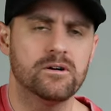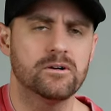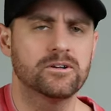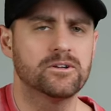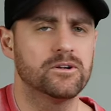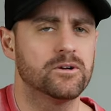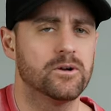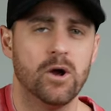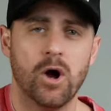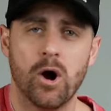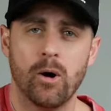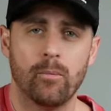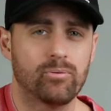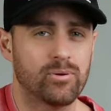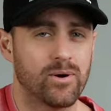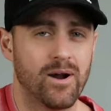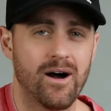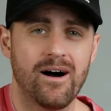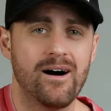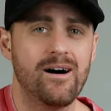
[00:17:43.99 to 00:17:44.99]
worker,
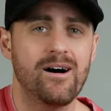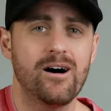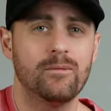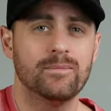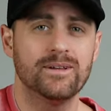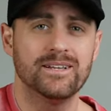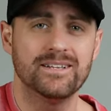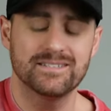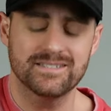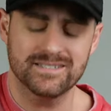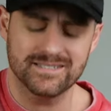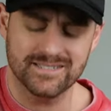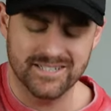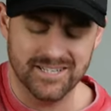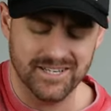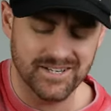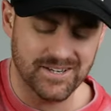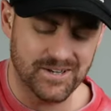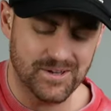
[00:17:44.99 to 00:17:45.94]
promise keep,